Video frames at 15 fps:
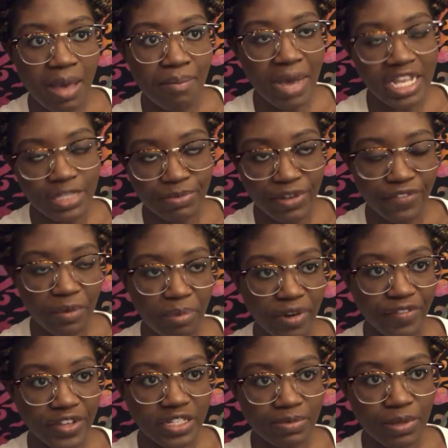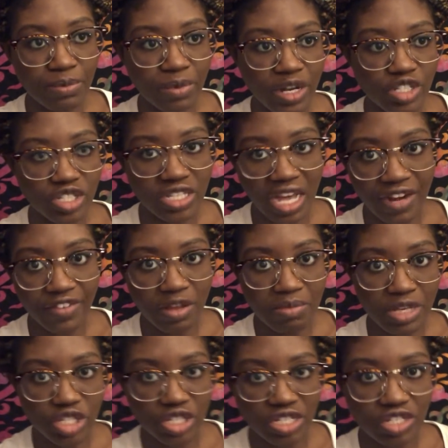my Spin for Perfect spin brush is out of
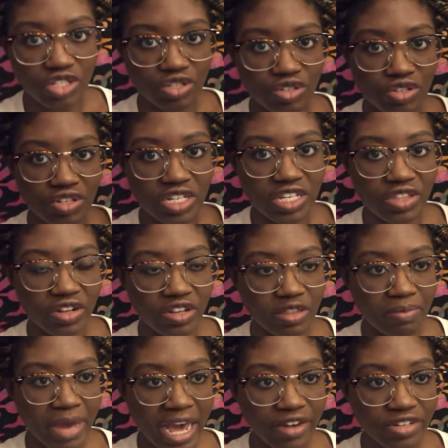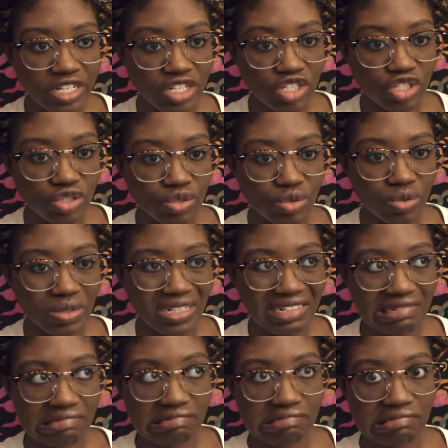commission due to either the battery issue
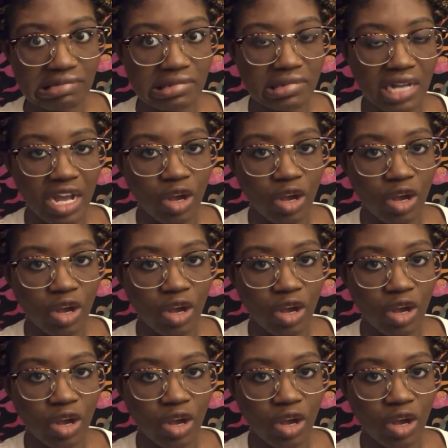or oh,